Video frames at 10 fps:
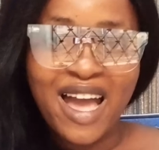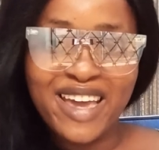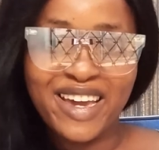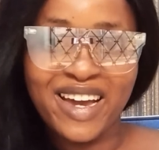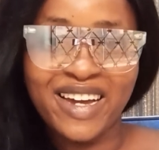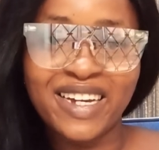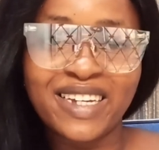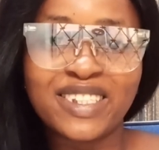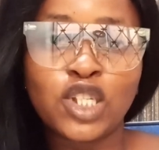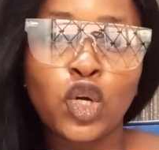Hi
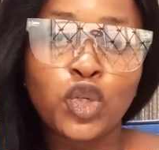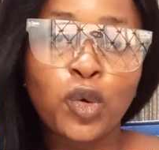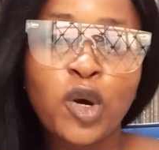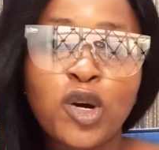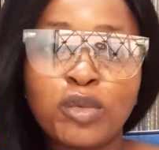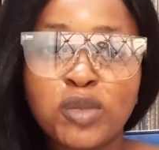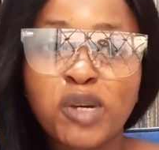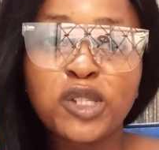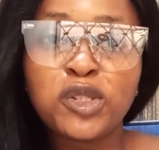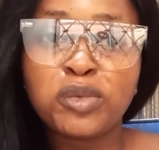guys, you're welcome to
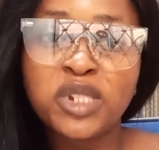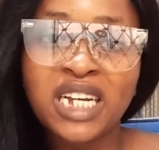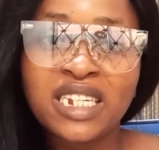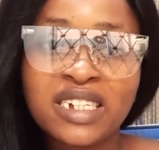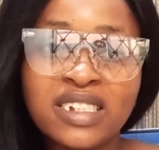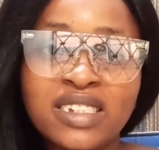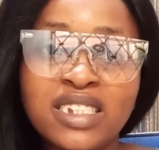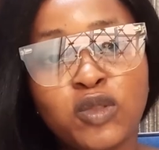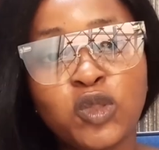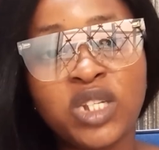my YouTube channel.
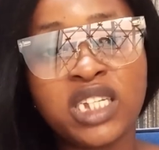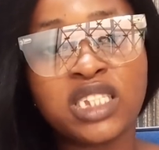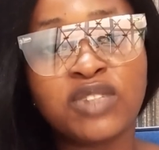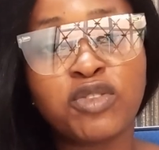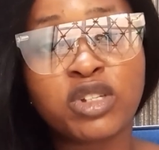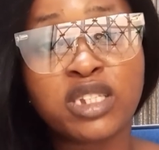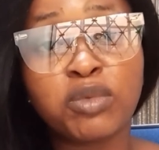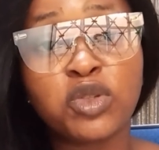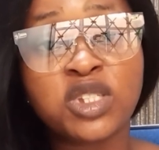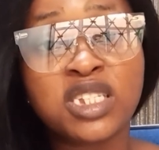Today is the first
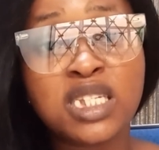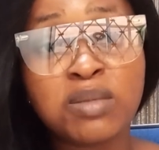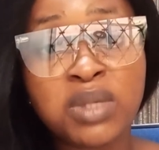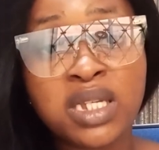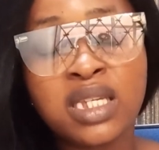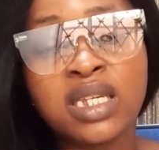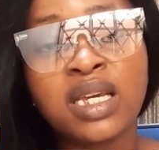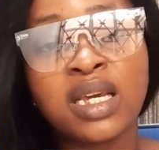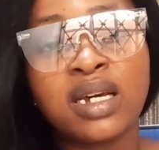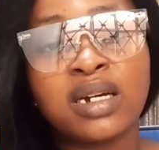time you're seeing me.
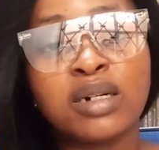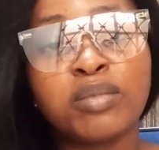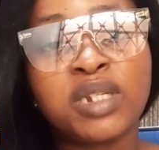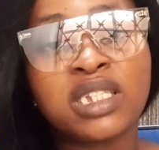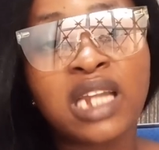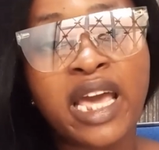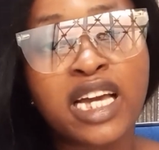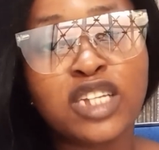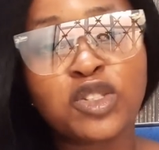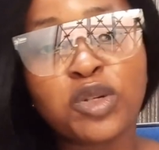Please
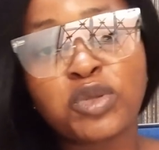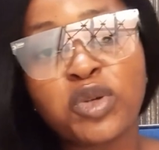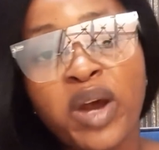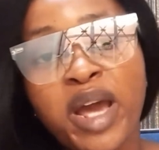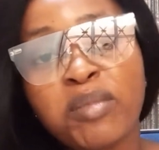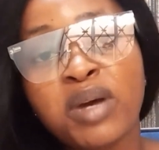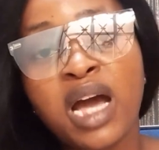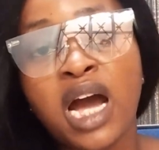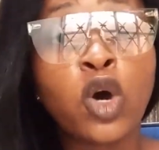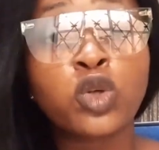like and subscribe.
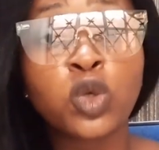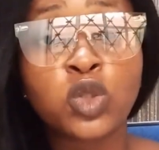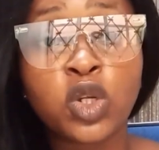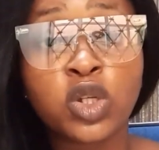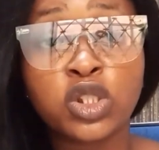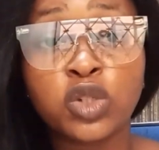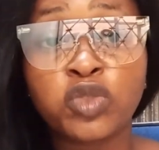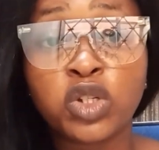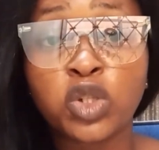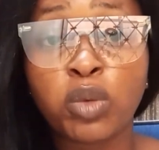I also turn on the
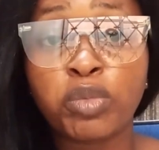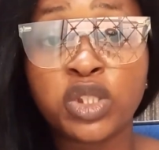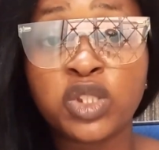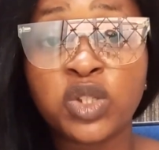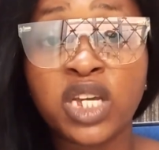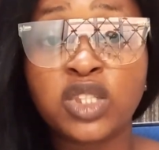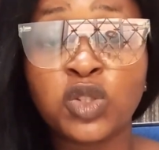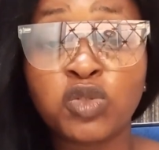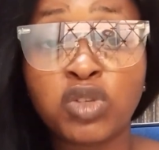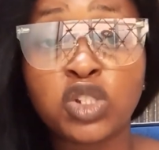notification button to get
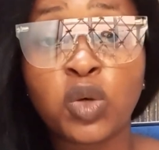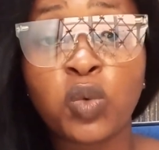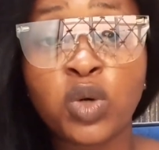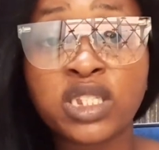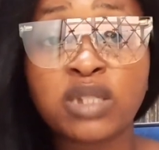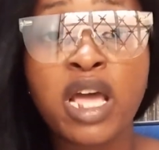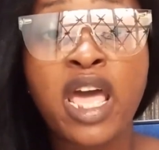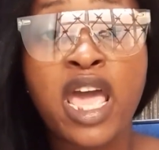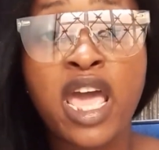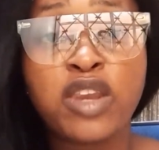notification once
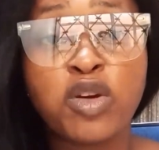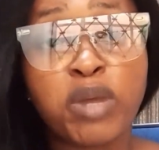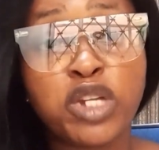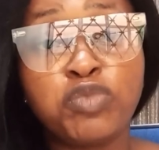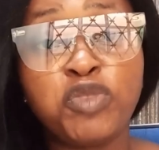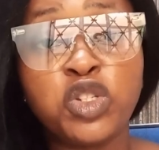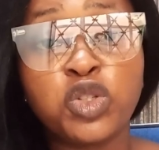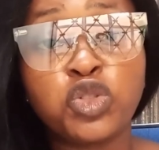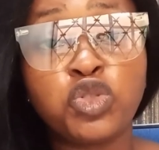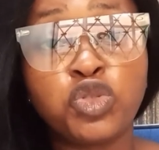any of my
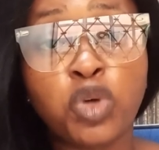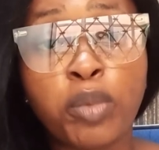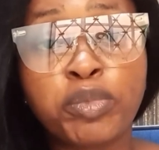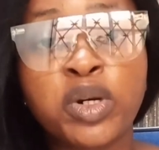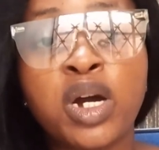videos drop.